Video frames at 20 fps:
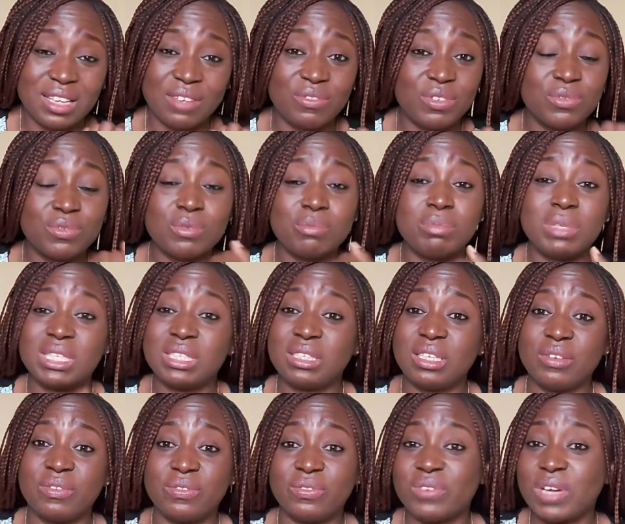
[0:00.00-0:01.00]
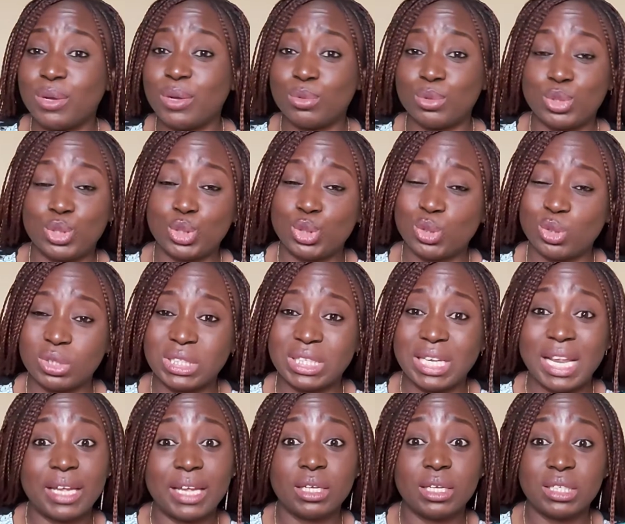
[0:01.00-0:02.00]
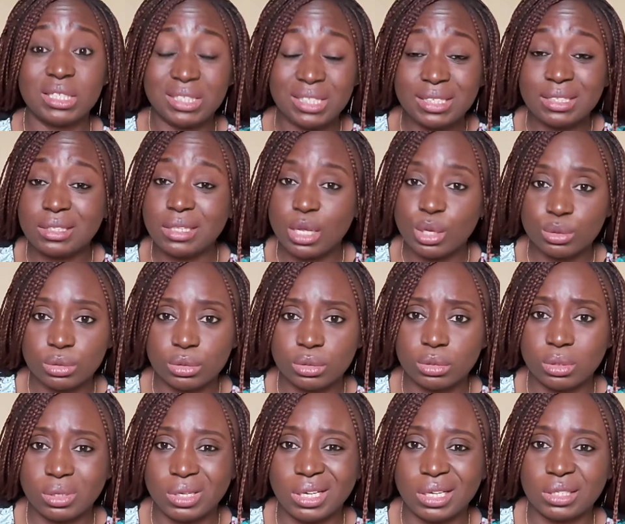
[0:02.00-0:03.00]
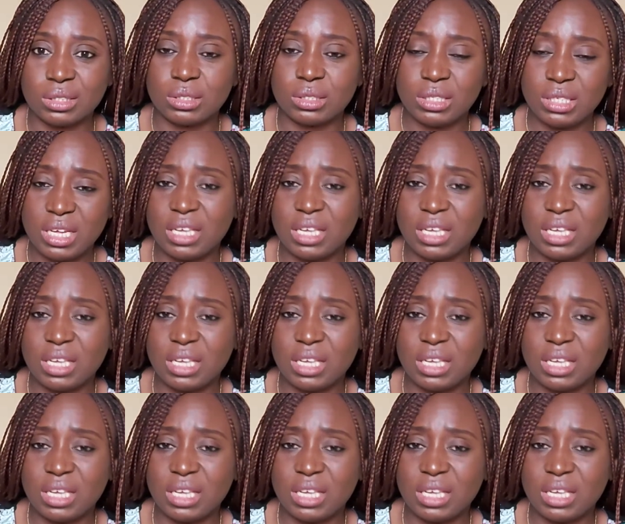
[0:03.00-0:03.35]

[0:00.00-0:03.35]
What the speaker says: Even myself, I was shocked. Like $6,000.